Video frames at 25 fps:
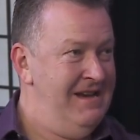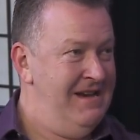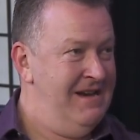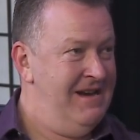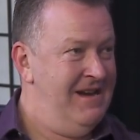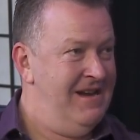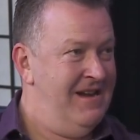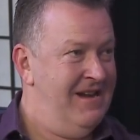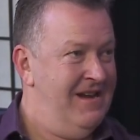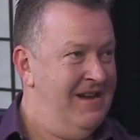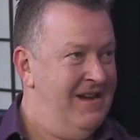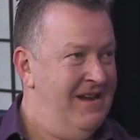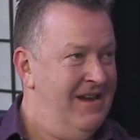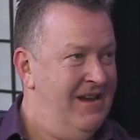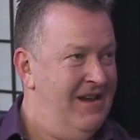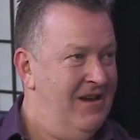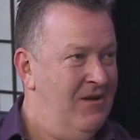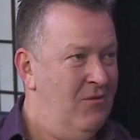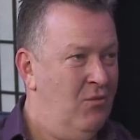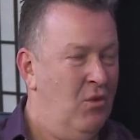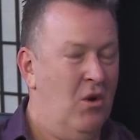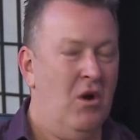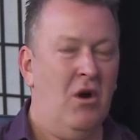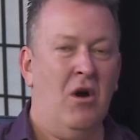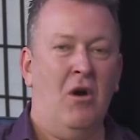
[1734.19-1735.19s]
Think, I don't think he should
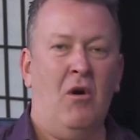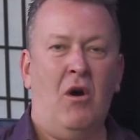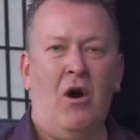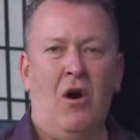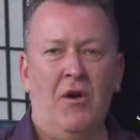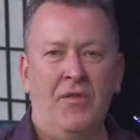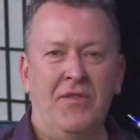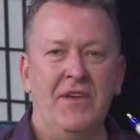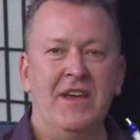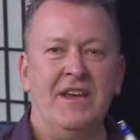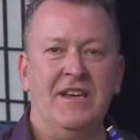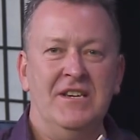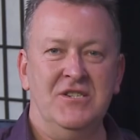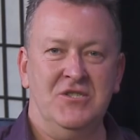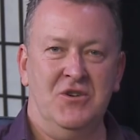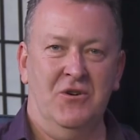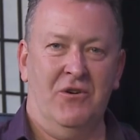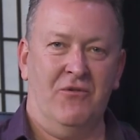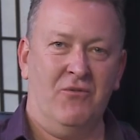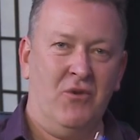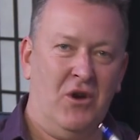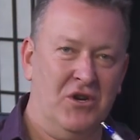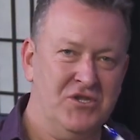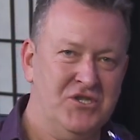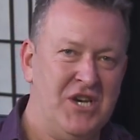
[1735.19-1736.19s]
have. Well, I think he should
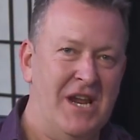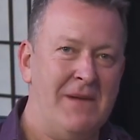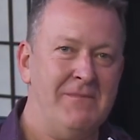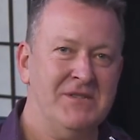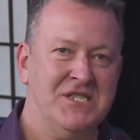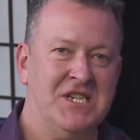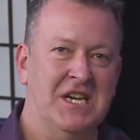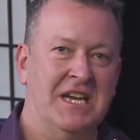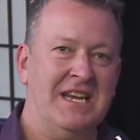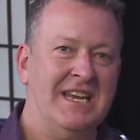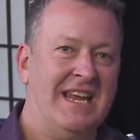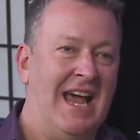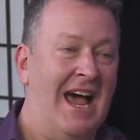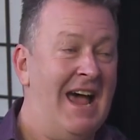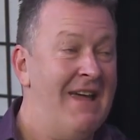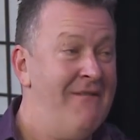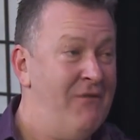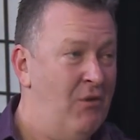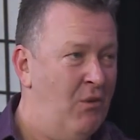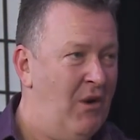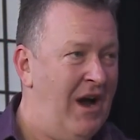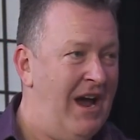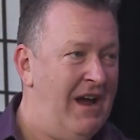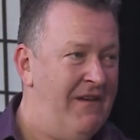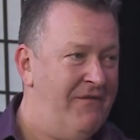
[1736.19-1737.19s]
have. Rod Jameson
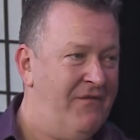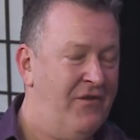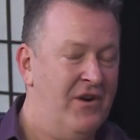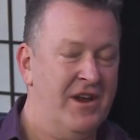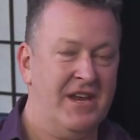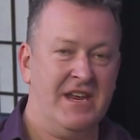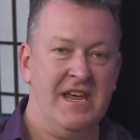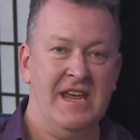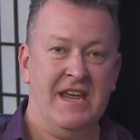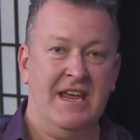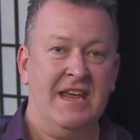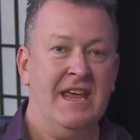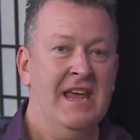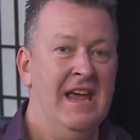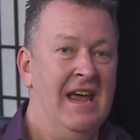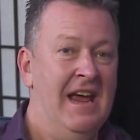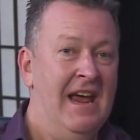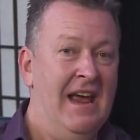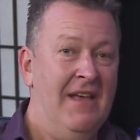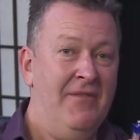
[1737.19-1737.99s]
gave away a free kick.